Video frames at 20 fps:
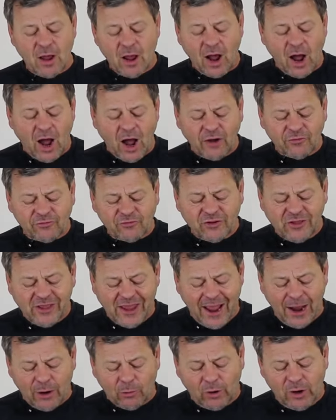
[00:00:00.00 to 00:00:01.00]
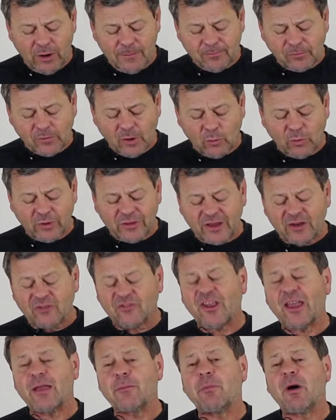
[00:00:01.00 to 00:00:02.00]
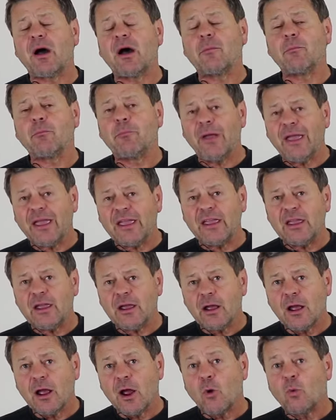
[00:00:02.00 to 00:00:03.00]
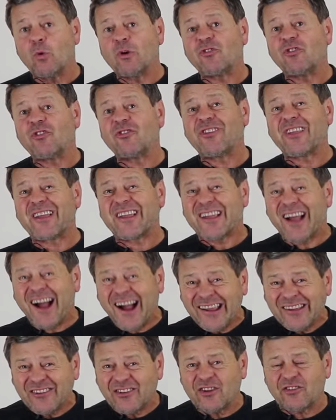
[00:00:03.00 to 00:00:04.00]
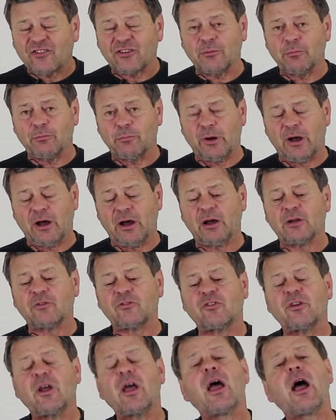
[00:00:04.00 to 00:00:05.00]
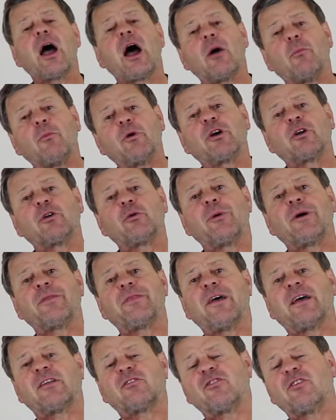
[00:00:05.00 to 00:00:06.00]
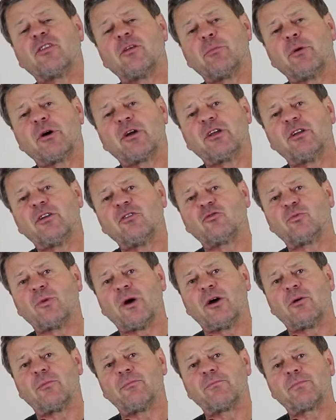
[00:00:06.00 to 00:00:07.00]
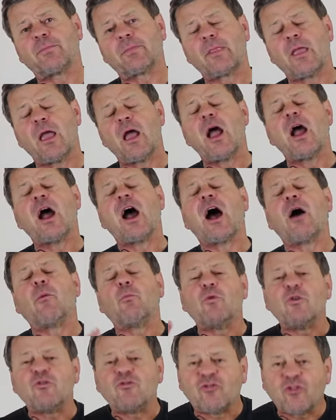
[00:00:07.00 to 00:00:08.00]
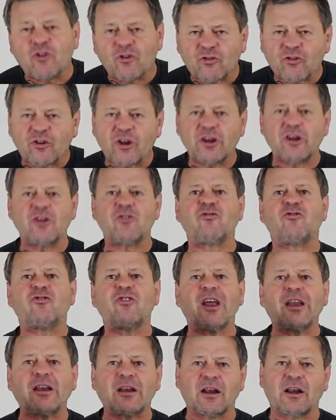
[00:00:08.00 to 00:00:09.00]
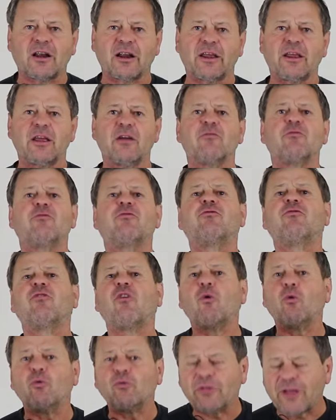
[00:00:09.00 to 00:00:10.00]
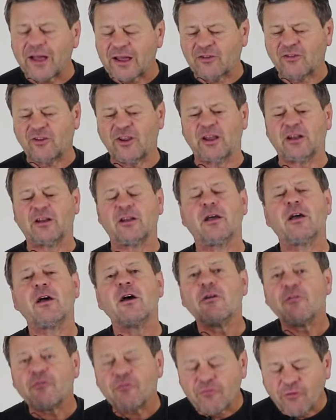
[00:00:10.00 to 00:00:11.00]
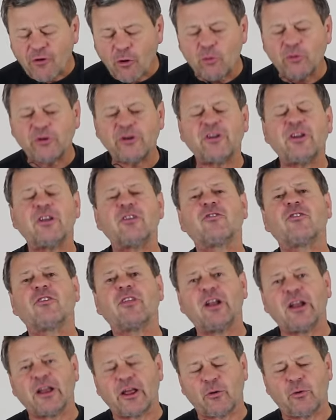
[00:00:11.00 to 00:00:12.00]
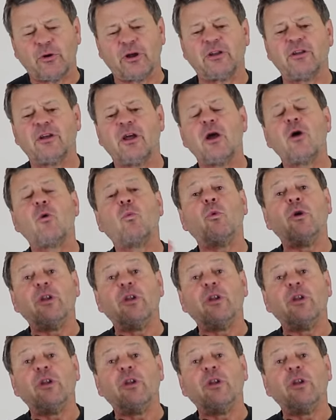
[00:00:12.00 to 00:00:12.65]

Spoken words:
After the hour, we then take part B, which is the chitosan part, and we're going to add that to the bucket as well. And we're just going to gently fold that in. folded into the liquid. We're